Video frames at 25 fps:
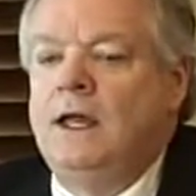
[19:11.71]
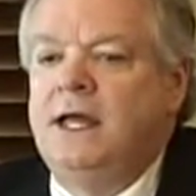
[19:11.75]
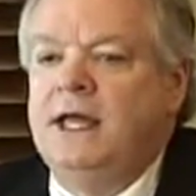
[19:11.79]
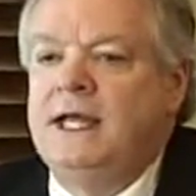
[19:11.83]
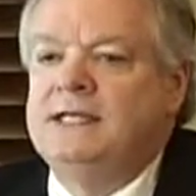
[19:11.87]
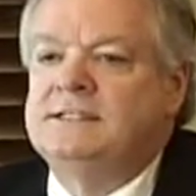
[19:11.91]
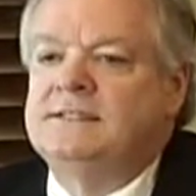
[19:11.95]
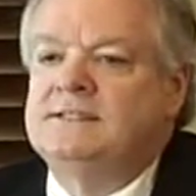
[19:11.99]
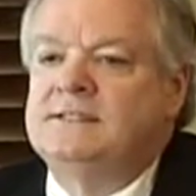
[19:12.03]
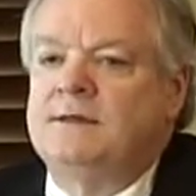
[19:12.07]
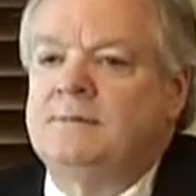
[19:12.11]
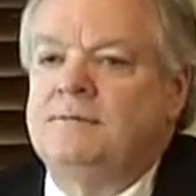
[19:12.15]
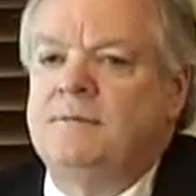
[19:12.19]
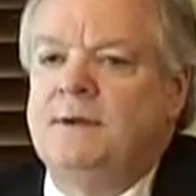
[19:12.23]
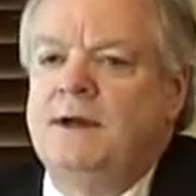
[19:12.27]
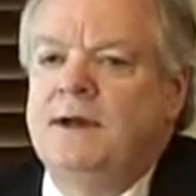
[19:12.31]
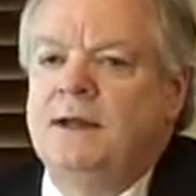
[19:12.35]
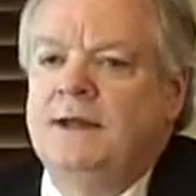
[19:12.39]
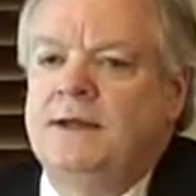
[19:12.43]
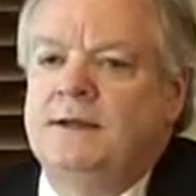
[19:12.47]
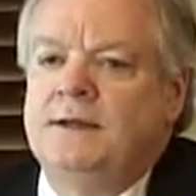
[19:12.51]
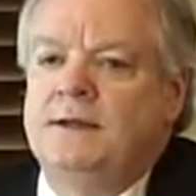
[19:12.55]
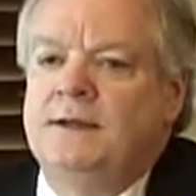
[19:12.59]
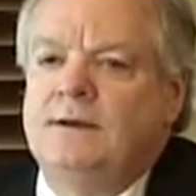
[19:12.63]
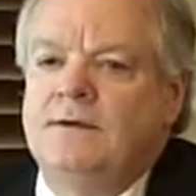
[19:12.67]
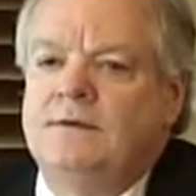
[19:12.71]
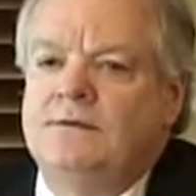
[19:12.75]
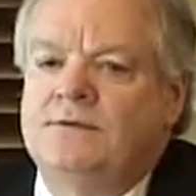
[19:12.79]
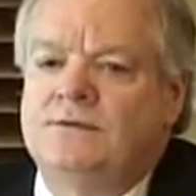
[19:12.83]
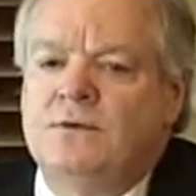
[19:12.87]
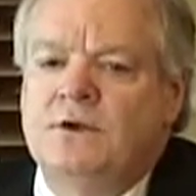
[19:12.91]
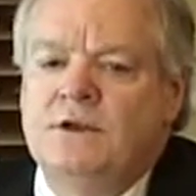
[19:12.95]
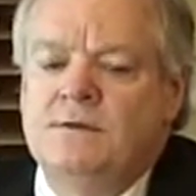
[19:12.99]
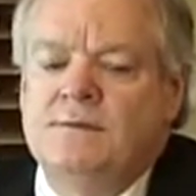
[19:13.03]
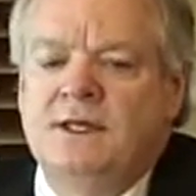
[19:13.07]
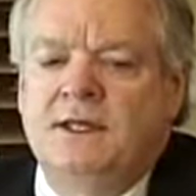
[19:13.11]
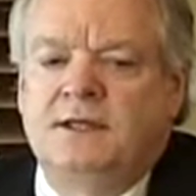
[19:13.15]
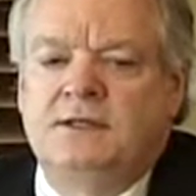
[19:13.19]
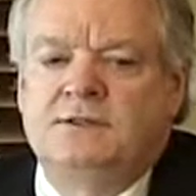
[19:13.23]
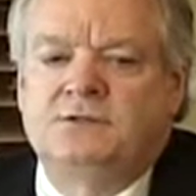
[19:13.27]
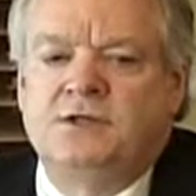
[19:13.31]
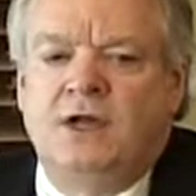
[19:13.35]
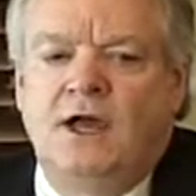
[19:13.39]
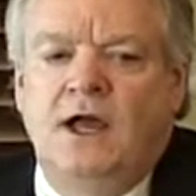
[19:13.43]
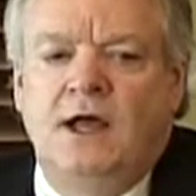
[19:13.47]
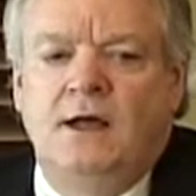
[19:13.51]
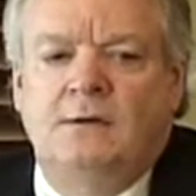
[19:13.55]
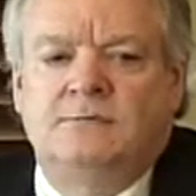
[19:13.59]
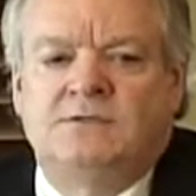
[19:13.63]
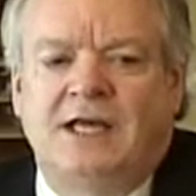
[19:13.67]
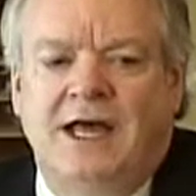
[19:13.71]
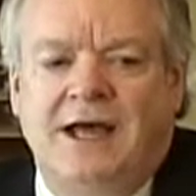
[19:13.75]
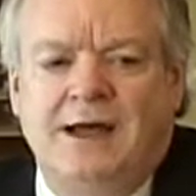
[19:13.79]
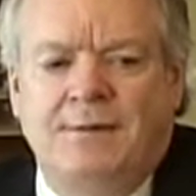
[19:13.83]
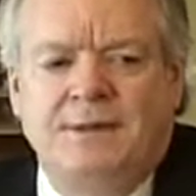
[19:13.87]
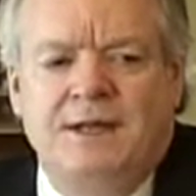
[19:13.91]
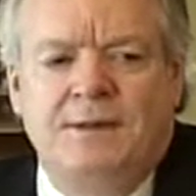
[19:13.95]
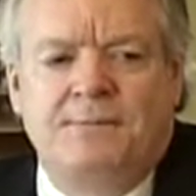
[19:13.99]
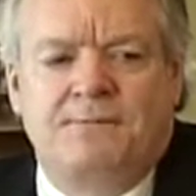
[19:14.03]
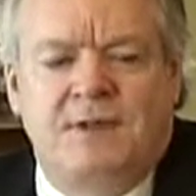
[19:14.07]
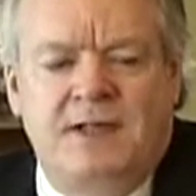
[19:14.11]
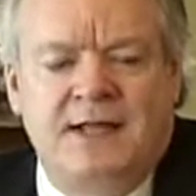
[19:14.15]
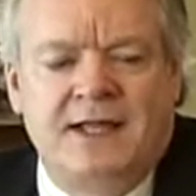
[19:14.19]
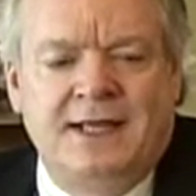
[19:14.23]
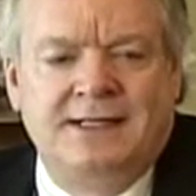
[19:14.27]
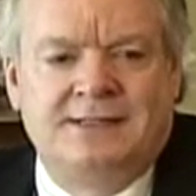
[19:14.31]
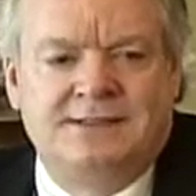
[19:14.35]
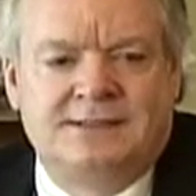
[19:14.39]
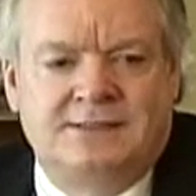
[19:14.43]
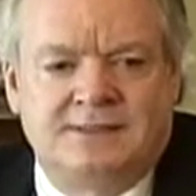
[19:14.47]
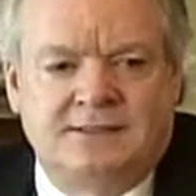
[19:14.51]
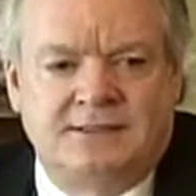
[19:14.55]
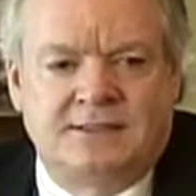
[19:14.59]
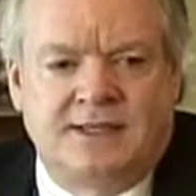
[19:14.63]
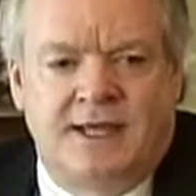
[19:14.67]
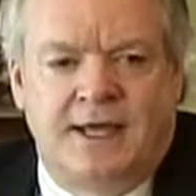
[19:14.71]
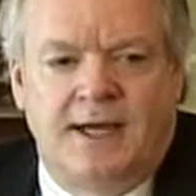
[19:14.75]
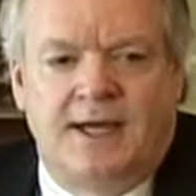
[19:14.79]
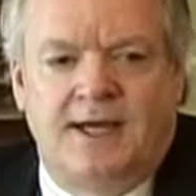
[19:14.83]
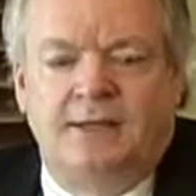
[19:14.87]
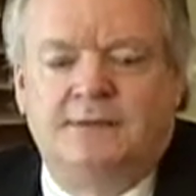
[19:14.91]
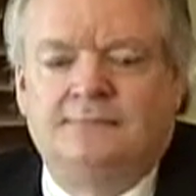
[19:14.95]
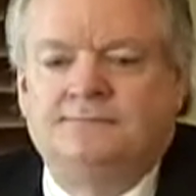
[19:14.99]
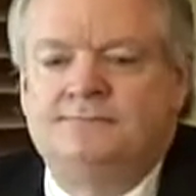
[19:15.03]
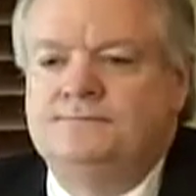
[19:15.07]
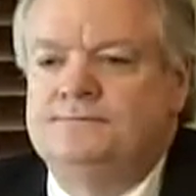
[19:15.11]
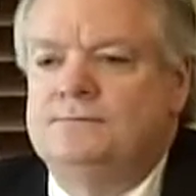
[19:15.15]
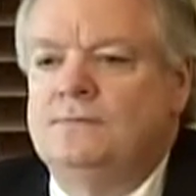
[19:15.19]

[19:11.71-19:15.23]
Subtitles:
he said, Mike, 3 million jobs, how many plants is that?